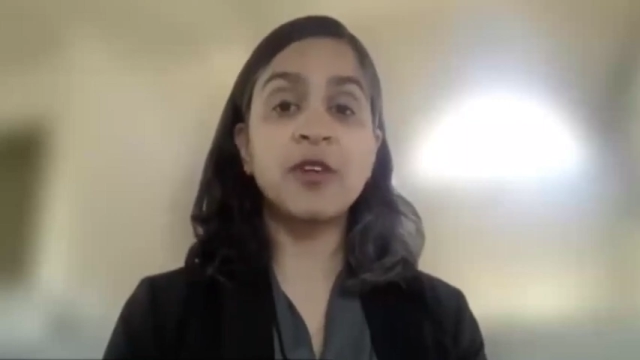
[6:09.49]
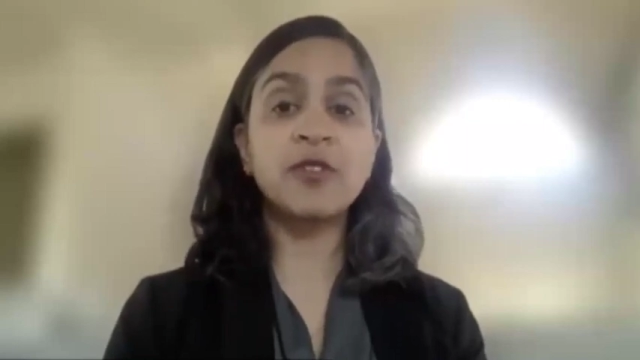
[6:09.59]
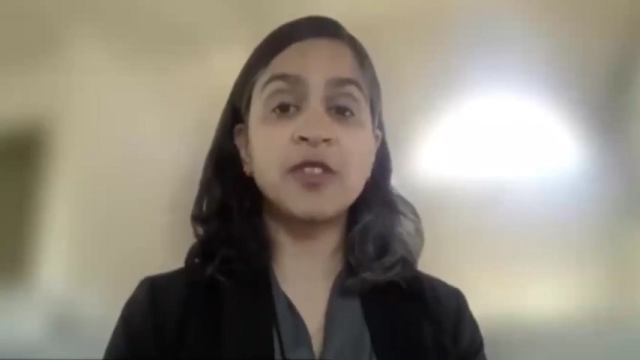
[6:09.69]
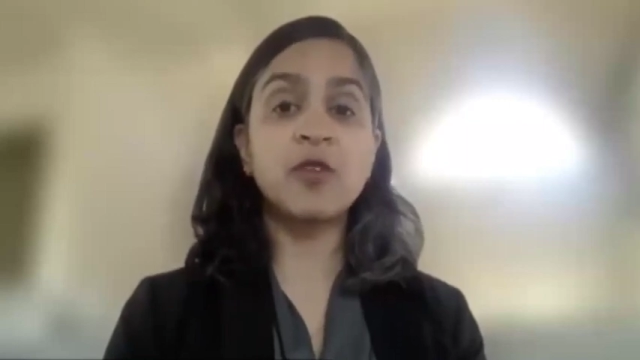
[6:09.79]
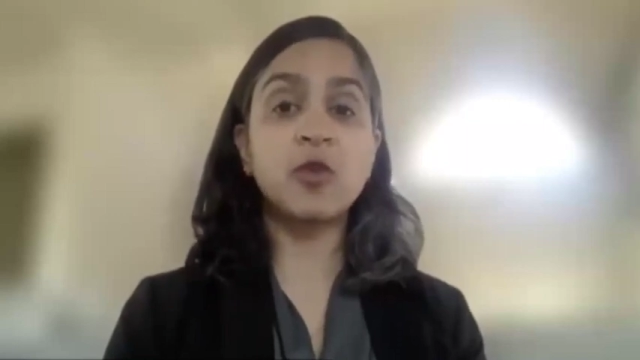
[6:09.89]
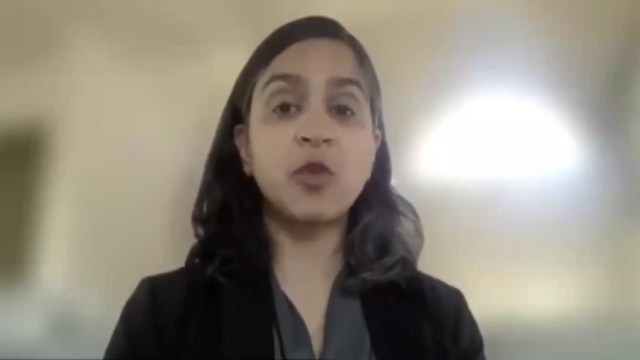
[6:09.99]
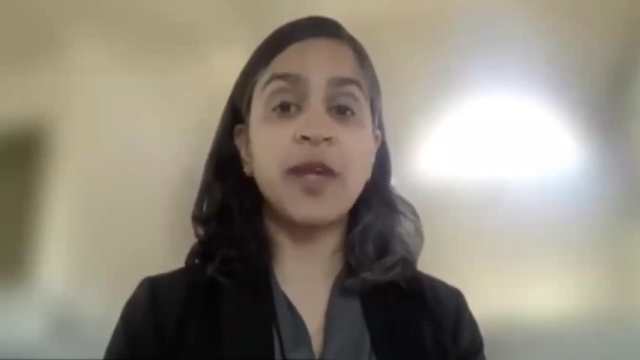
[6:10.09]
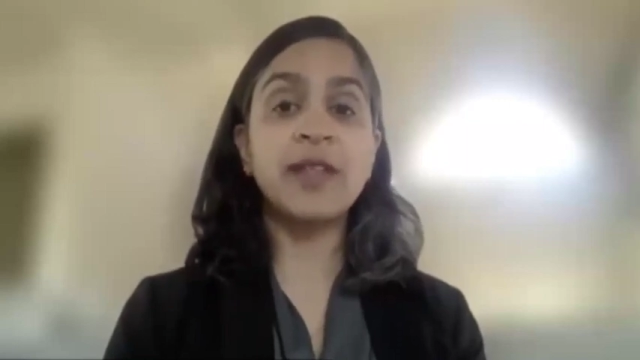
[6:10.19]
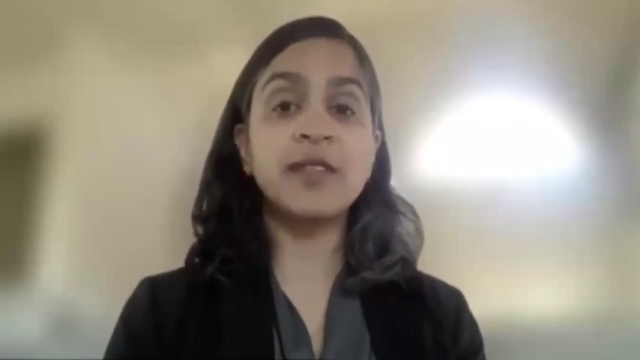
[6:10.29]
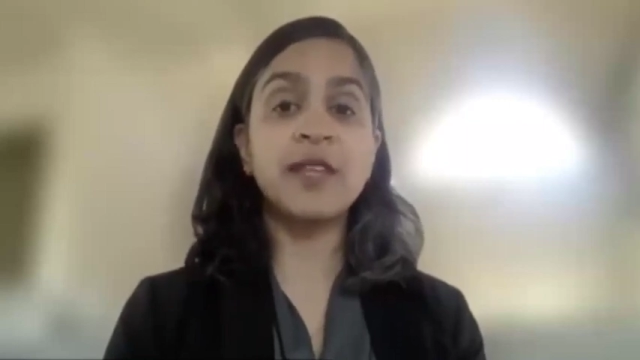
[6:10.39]
of civil
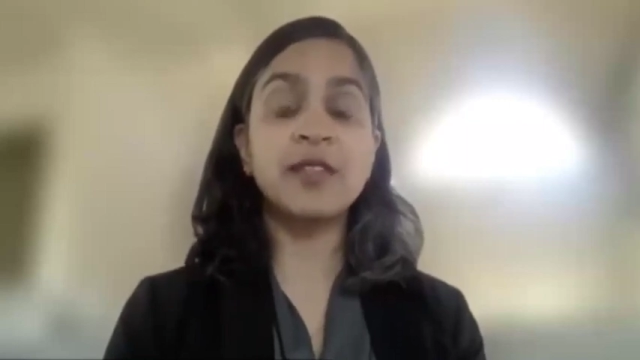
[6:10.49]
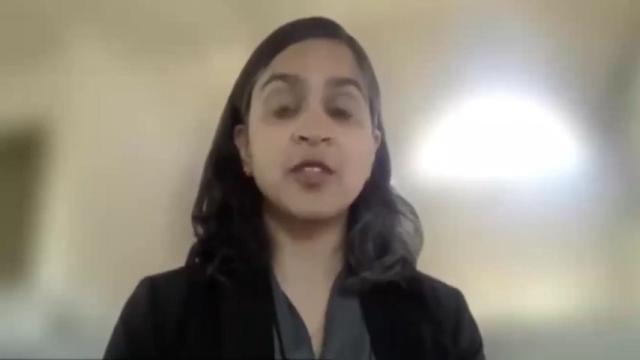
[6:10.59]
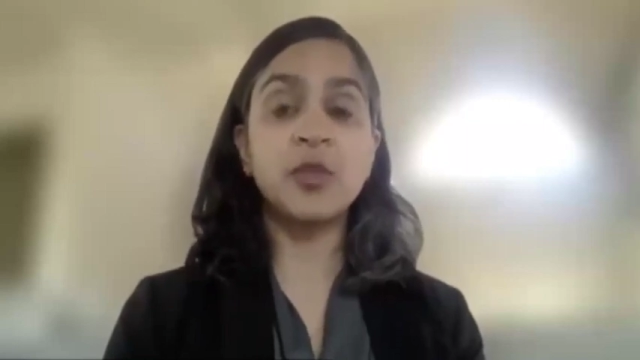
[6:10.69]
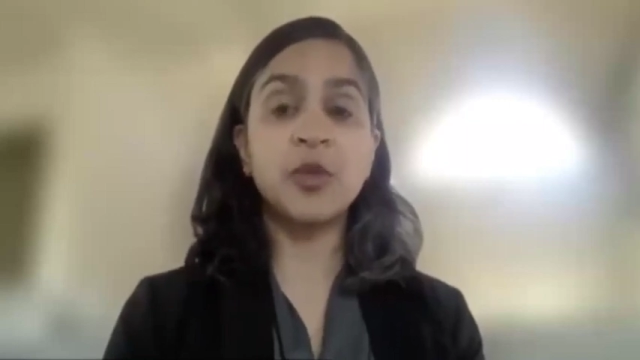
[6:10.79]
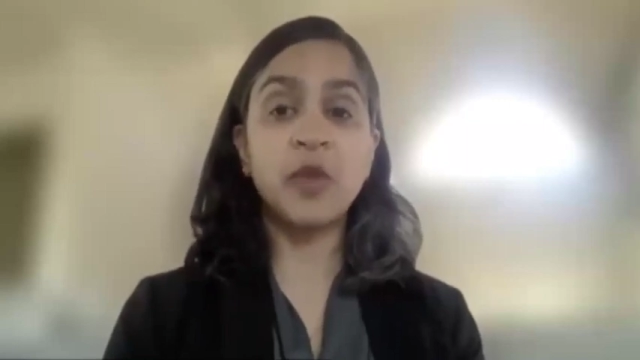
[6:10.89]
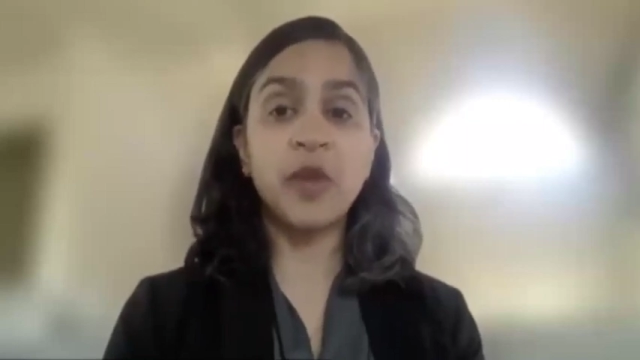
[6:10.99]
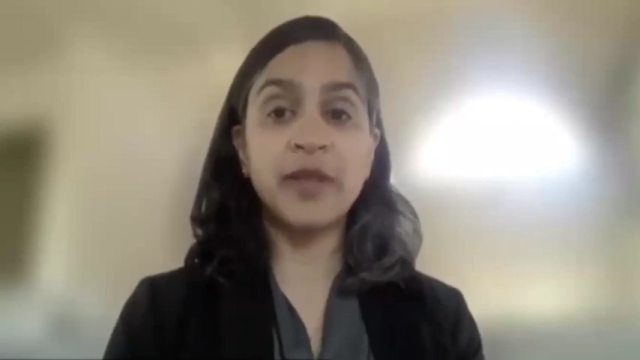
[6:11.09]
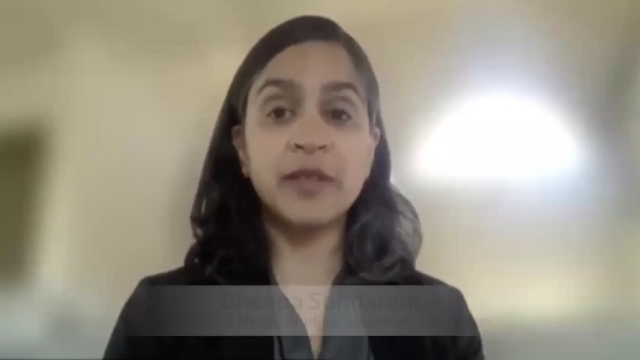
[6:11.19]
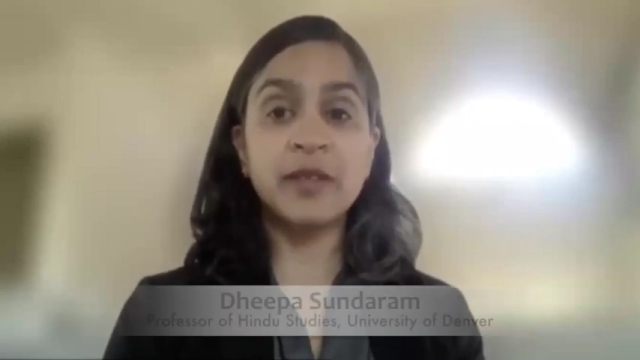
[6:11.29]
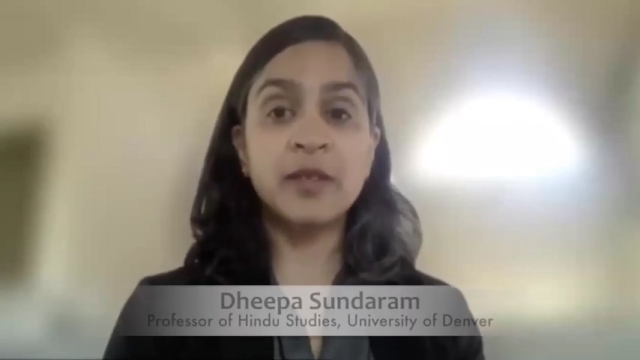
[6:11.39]
rights as human
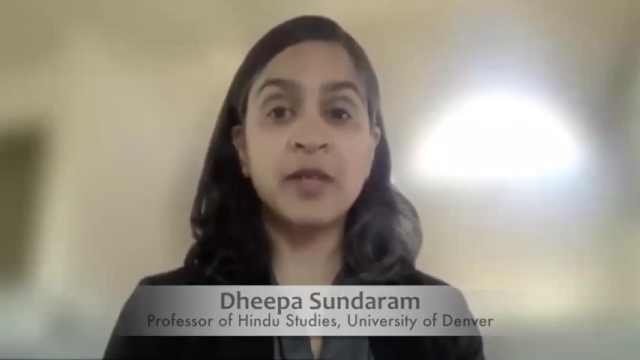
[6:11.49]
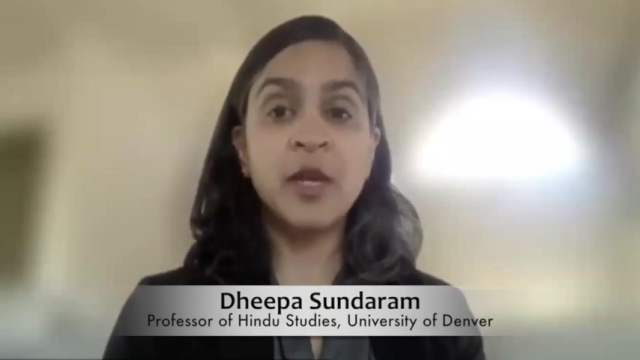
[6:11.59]
rights.